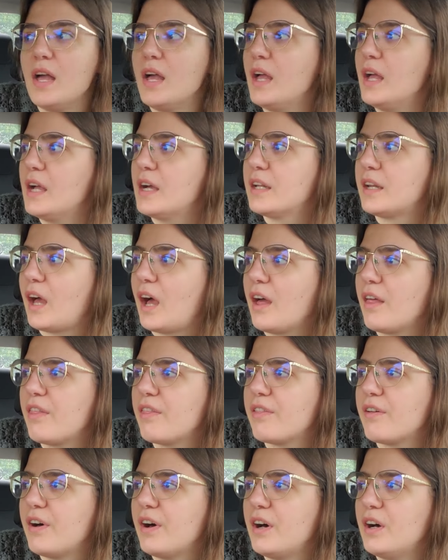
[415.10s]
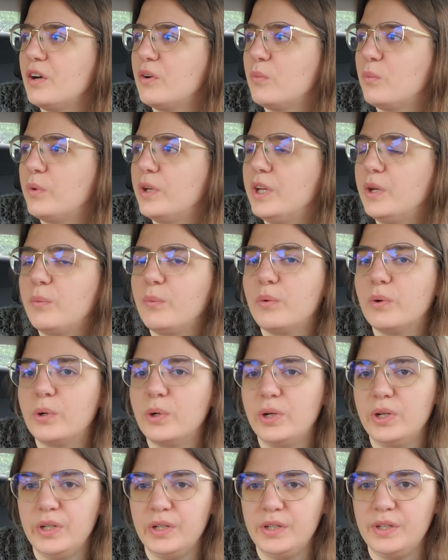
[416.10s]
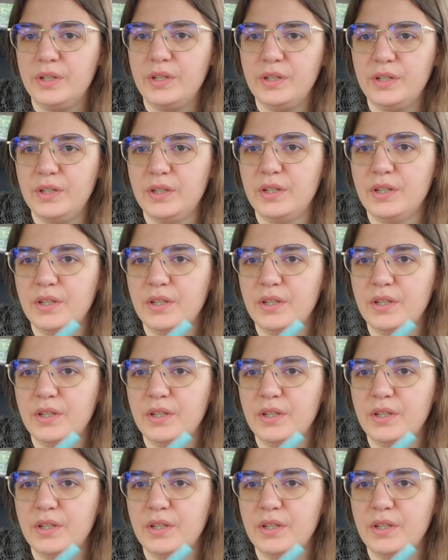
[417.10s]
And I thought we would